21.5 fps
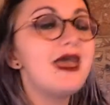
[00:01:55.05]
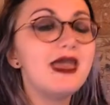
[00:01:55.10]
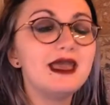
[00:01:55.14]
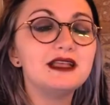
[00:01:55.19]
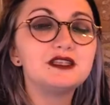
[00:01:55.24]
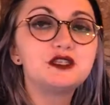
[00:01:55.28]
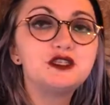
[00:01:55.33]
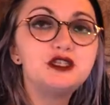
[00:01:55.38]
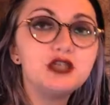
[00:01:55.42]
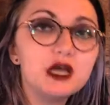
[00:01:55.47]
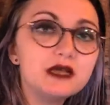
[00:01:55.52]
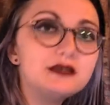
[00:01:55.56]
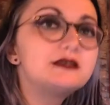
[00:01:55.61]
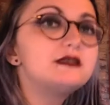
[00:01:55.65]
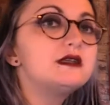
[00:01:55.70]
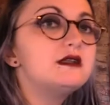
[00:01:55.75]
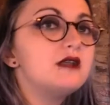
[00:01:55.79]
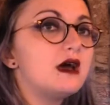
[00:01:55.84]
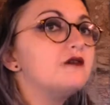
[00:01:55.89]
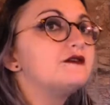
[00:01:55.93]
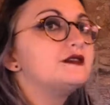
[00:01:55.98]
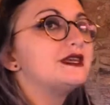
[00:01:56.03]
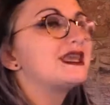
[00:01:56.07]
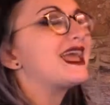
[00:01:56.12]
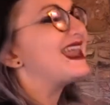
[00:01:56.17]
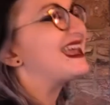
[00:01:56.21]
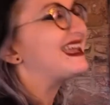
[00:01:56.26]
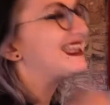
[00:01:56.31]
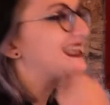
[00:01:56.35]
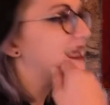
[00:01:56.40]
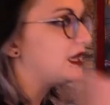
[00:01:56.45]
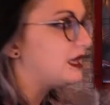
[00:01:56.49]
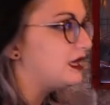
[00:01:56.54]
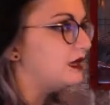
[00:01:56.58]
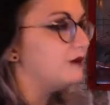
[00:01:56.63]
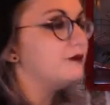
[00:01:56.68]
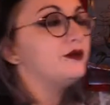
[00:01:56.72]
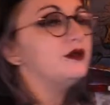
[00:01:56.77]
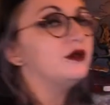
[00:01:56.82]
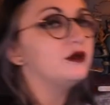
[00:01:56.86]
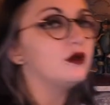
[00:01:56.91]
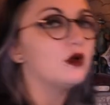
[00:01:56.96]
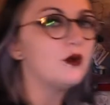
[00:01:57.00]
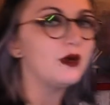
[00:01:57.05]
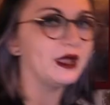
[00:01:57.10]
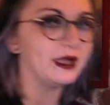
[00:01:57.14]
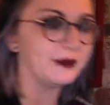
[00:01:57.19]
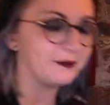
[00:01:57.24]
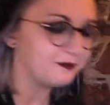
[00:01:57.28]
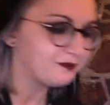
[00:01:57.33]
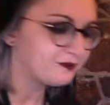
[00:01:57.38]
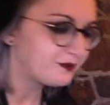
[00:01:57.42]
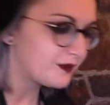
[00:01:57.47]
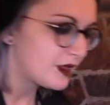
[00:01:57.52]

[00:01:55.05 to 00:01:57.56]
it's just enough to kind of keep you going.